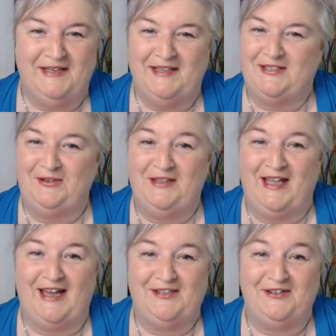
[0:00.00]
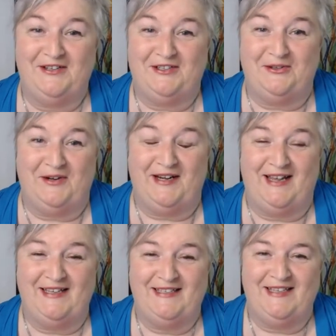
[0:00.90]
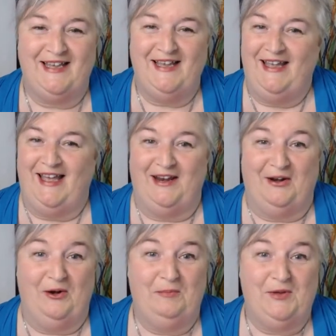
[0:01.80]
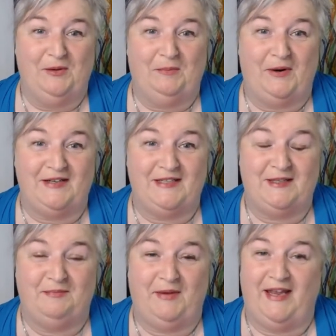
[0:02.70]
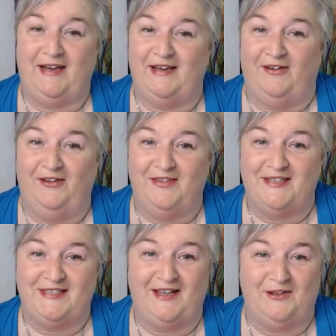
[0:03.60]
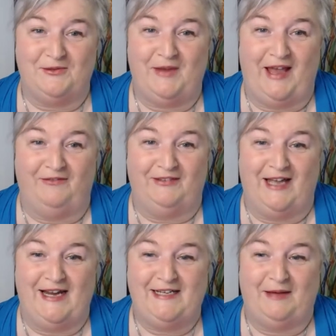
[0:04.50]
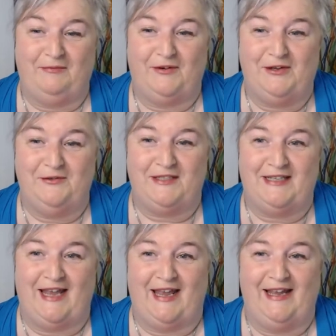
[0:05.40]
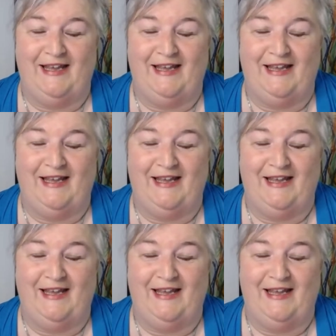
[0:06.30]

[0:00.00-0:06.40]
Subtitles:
So glad you could join us, and I hope you'll participate in all the sales we have lined up for you today.